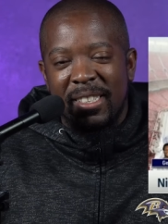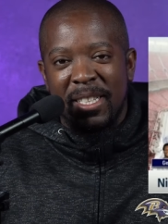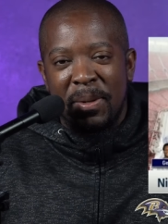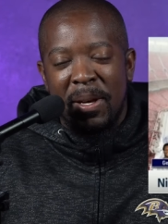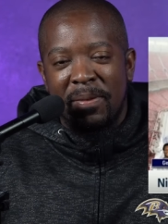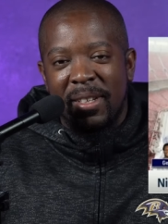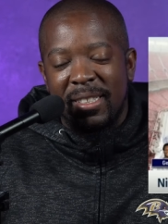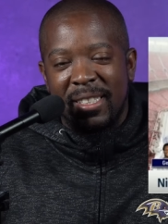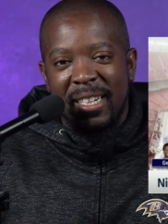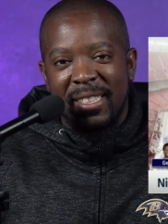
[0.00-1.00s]
the same level as a
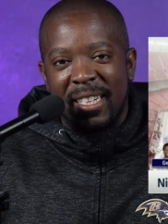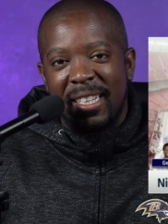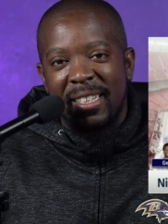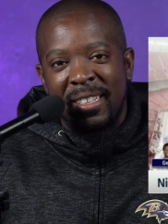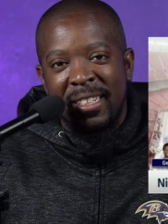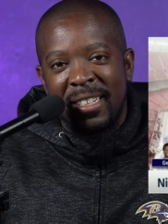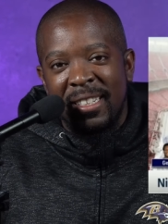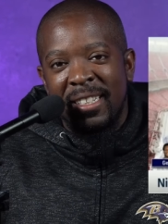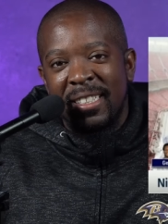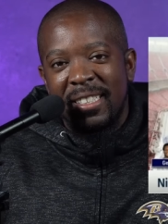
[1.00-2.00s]
Josh Allen.
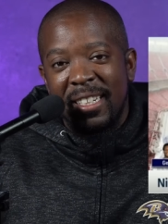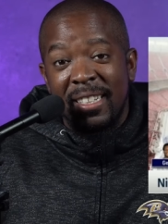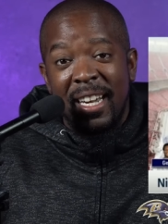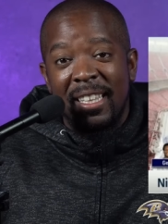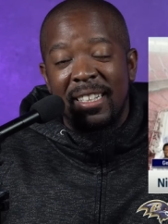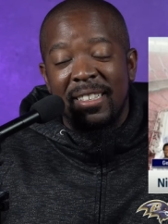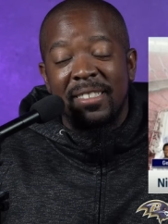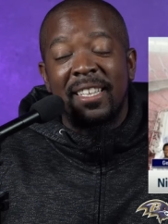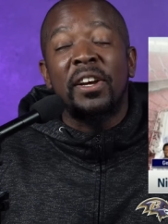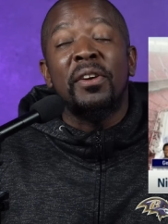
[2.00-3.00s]
Josh Allen is a
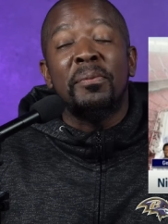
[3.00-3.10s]
tier.